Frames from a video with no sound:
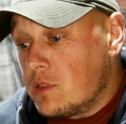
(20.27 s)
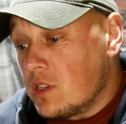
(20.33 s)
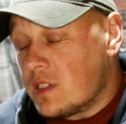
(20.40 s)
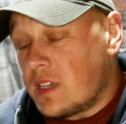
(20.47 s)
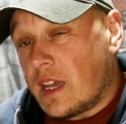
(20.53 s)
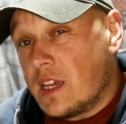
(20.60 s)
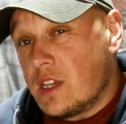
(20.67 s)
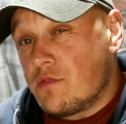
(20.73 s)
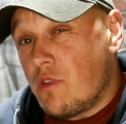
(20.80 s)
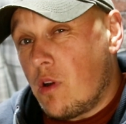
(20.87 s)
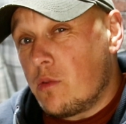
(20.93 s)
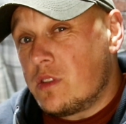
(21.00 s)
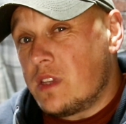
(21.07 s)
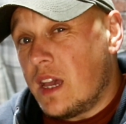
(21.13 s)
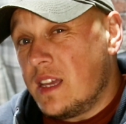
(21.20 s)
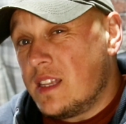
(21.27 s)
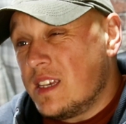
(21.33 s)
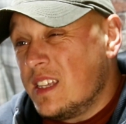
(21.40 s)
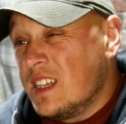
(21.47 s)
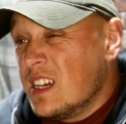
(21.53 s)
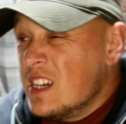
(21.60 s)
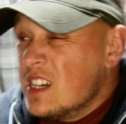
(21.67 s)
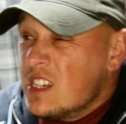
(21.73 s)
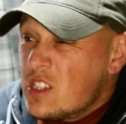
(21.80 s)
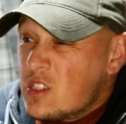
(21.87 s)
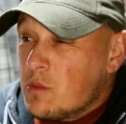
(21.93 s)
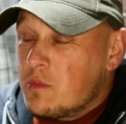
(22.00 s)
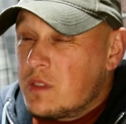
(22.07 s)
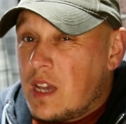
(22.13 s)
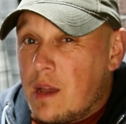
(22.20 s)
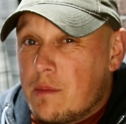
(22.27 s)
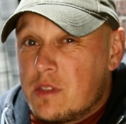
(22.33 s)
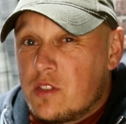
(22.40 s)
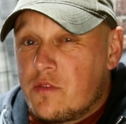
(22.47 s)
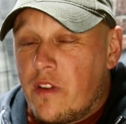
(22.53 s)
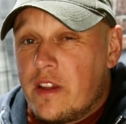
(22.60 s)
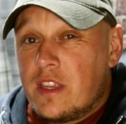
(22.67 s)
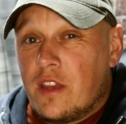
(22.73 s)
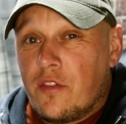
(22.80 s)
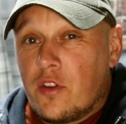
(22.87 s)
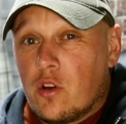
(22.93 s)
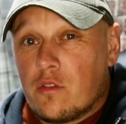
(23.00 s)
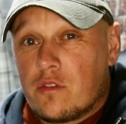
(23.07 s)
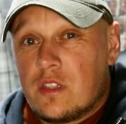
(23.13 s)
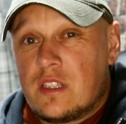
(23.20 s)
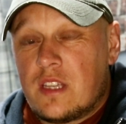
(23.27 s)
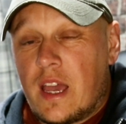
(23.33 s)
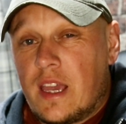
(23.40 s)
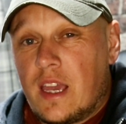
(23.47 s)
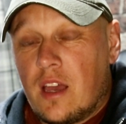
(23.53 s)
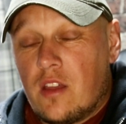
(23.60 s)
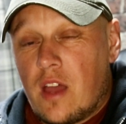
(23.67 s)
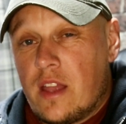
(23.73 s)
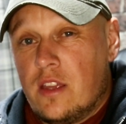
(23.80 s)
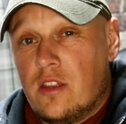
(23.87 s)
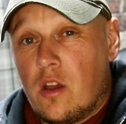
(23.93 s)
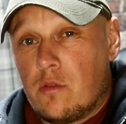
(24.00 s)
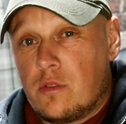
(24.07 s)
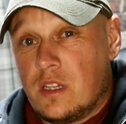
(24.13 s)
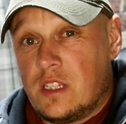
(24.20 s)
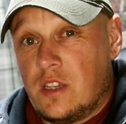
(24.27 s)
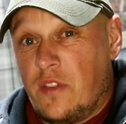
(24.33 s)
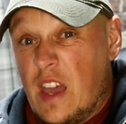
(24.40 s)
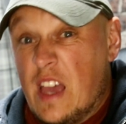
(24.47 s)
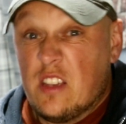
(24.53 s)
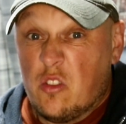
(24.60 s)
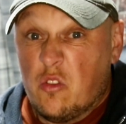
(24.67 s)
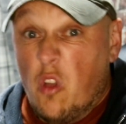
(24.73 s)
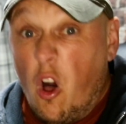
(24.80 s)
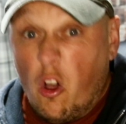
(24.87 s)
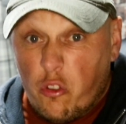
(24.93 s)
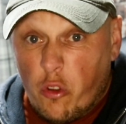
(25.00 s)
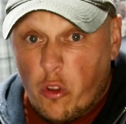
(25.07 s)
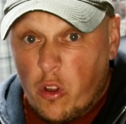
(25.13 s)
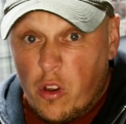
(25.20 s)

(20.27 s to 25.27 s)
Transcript: it looks like it's rotating, sometimes it's very difficult to take any notice if it is or not.